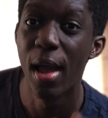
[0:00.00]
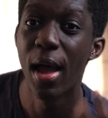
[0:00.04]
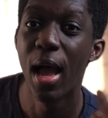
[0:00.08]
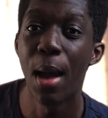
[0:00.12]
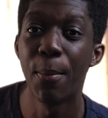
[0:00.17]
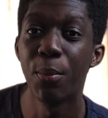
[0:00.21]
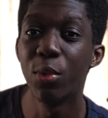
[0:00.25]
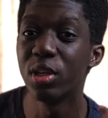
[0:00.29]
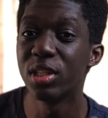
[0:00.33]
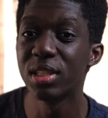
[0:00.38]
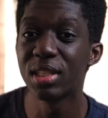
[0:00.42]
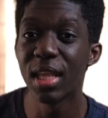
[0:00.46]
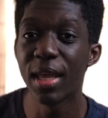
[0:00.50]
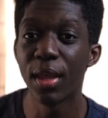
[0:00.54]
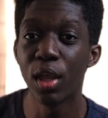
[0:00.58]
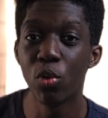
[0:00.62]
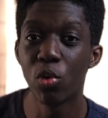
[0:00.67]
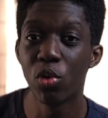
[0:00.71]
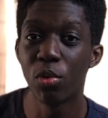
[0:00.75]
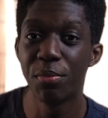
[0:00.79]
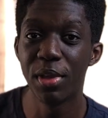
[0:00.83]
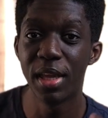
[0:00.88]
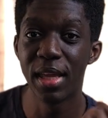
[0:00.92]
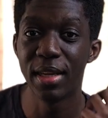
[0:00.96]
I'm not saying it
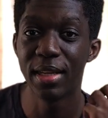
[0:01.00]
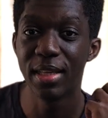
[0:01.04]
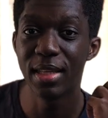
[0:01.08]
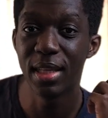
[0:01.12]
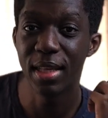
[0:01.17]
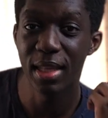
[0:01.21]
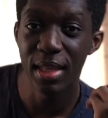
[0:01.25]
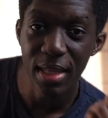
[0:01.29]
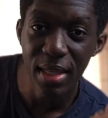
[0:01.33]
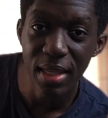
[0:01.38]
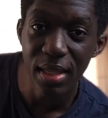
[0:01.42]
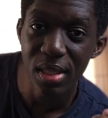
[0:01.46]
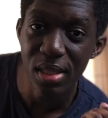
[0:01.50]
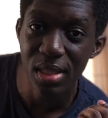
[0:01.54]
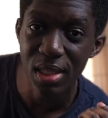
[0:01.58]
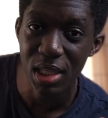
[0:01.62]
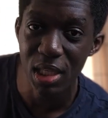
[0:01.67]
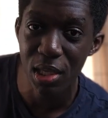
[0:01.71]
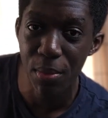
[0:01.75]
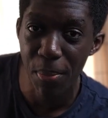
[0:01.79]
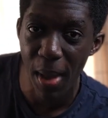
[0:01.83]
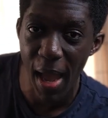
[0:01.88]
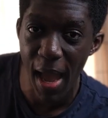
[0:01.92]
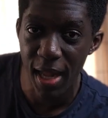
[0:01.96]
would be an
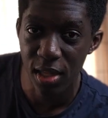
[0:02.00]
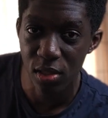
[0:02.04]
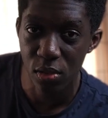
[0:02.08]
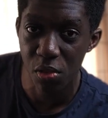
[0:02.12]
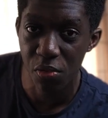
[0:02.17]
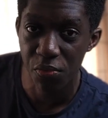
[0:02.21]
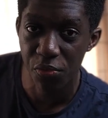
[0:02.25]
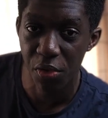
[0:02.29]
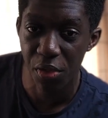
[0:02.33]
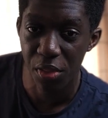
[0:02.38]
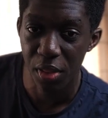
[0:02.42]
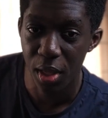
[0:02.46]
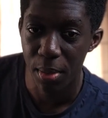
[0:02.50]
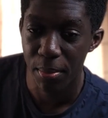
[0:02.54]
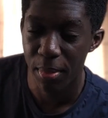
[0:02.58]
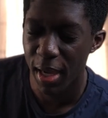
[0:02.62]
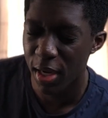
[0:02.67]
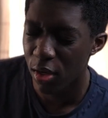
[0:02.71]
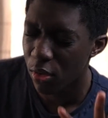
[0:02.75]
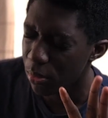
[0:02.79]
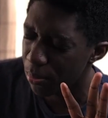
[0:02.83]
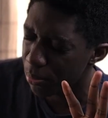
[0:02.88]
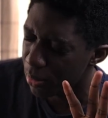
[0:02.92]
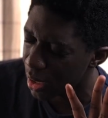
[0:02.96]
easy battle for them. I
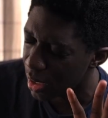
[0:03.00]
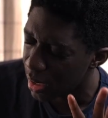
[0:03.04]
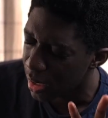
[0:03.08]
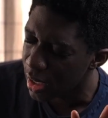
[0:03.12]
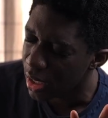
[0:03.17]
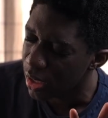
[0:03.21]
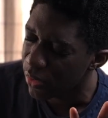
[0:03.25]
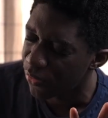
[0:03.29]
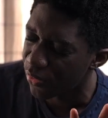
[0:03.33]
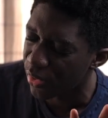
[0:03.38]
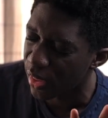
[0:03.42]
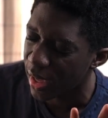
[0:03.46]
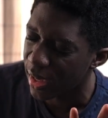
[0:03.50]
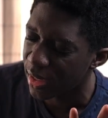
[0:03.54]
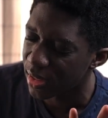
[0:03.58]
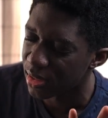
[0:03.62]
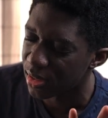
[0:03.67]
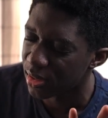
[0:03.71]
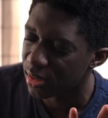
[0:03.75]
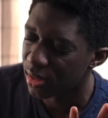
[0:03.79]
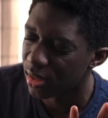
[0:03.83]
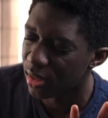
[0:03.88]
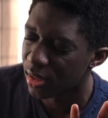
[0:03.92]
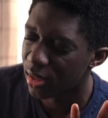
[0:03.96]
don't believe that.